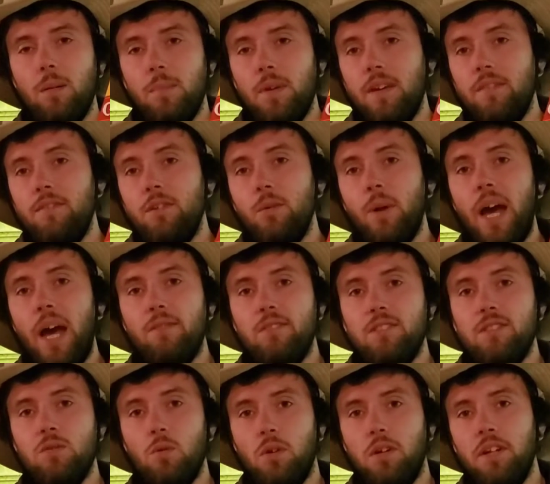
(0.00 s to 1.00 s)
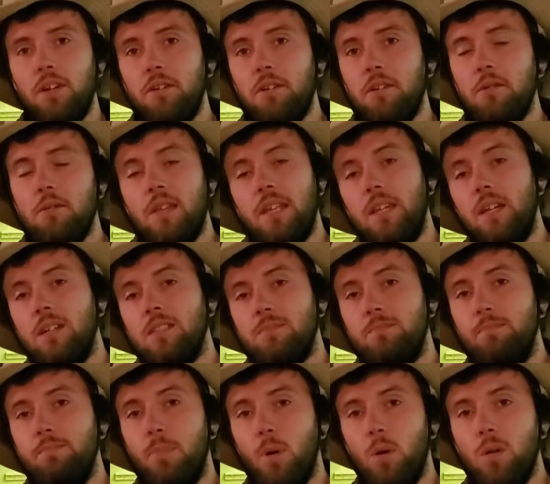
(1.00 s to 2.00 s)
If you have a store near you that does
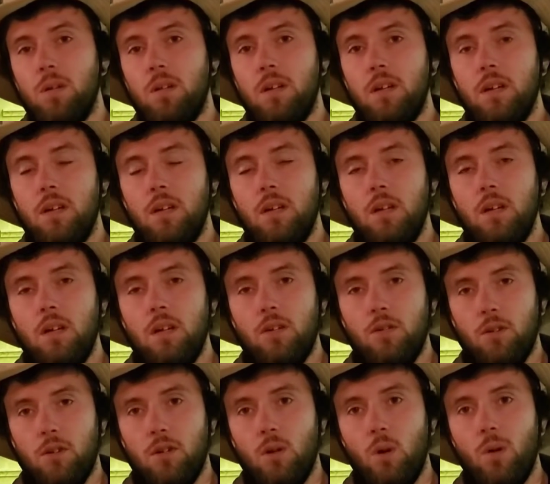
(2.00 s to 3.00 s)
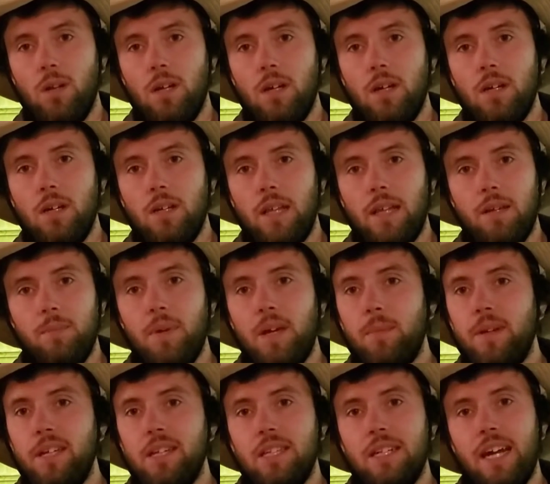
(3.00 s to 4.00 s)
bulk granola, like
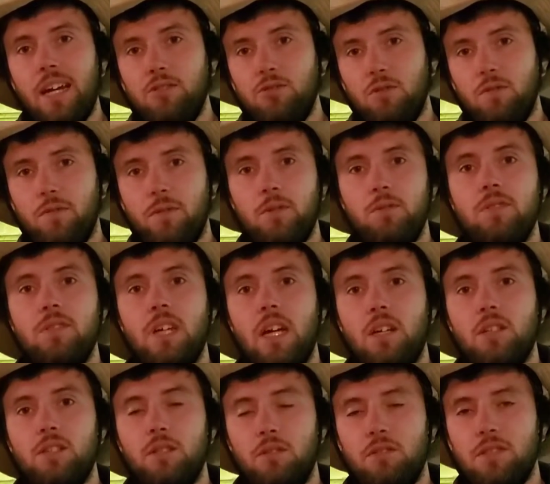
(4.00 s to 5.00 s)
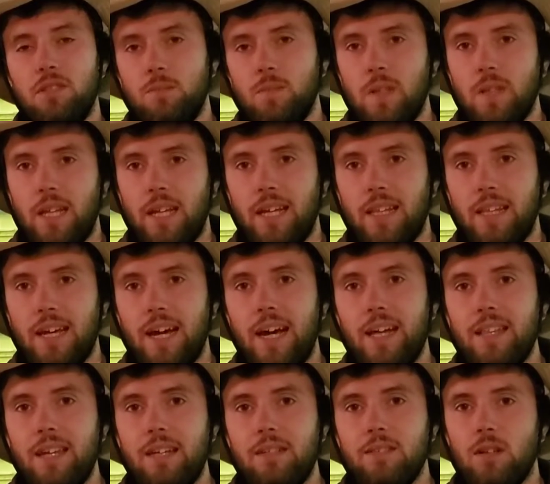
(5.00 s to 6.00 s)
maybe in the natural food section or something like
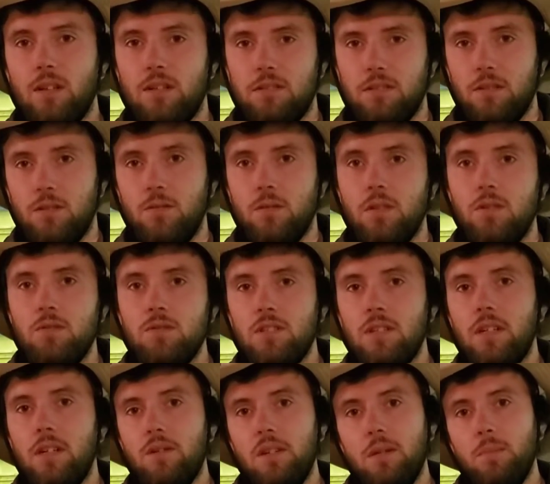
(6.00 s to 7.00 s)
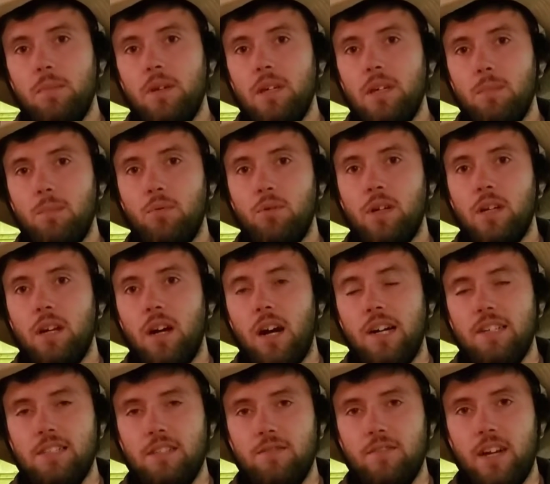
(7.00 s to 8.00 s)
that, that is also usually going to be a pretty
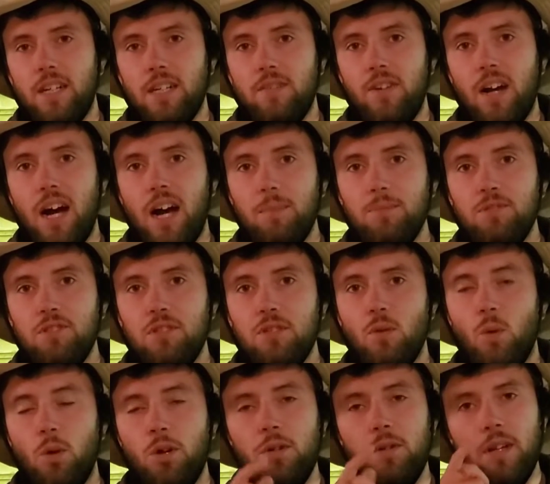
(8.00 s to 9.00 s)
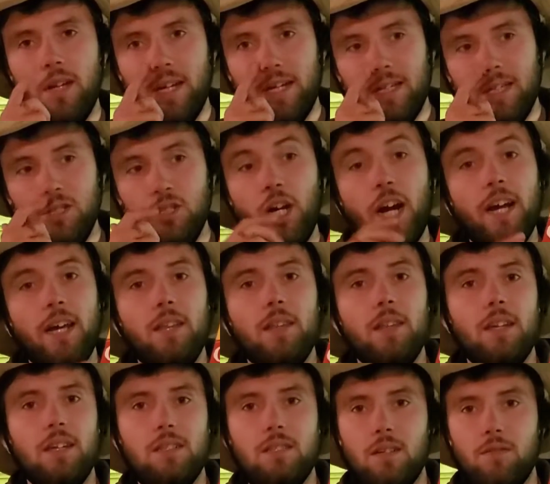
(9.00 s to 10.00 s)
cost-effective option, or you can get the giant
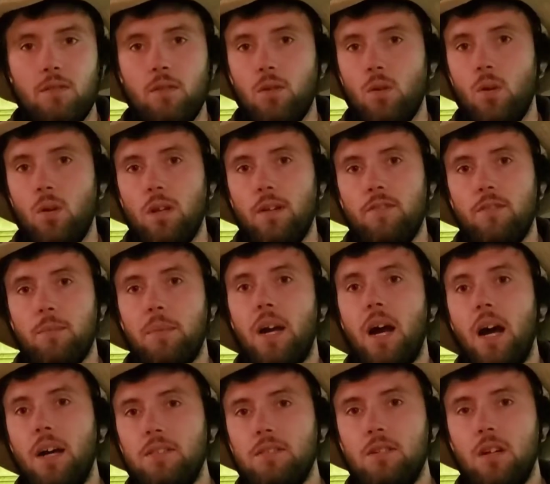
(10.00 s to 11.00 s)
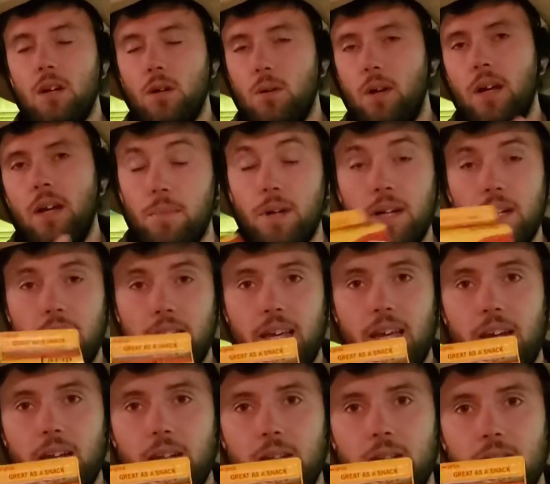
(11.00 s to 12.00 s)
things of granola from Costco. But
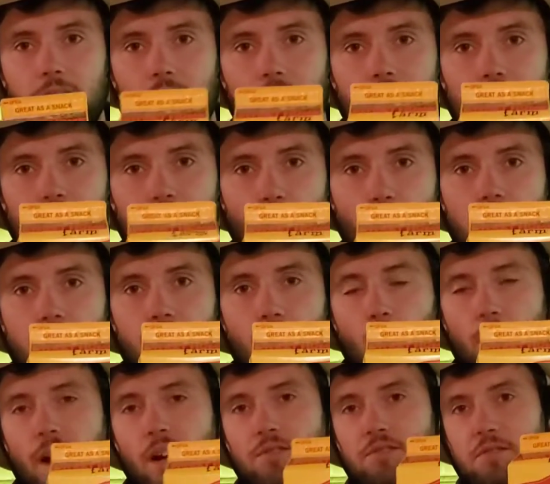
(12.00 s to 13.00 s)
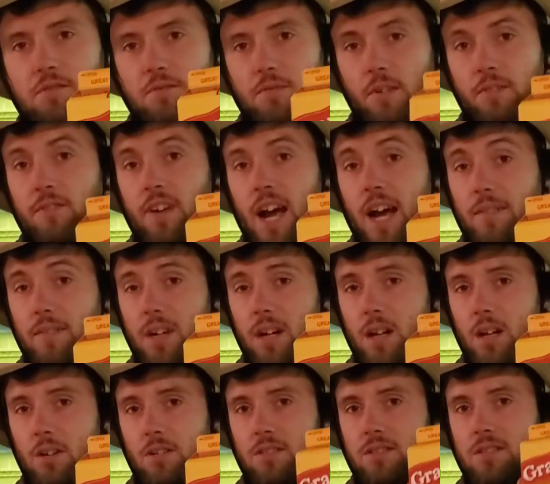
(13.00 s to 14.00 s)
again, 24 ounces for
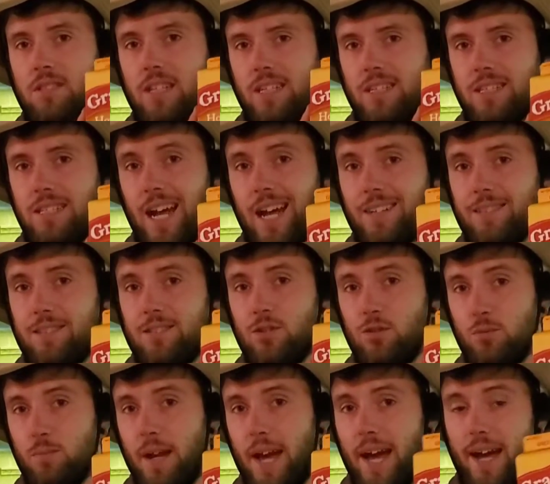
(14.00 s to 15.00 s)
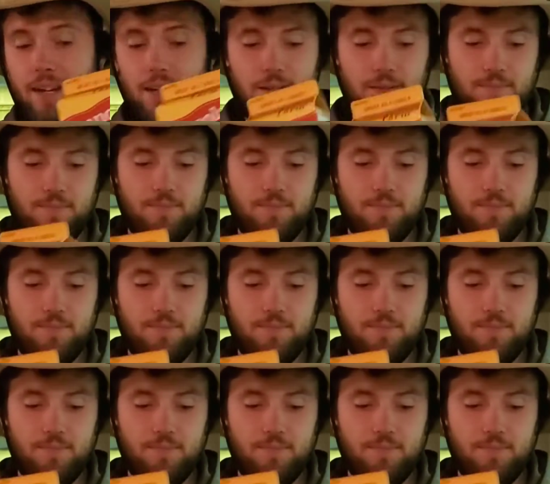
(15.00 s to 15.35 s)
$5, that's not too bad.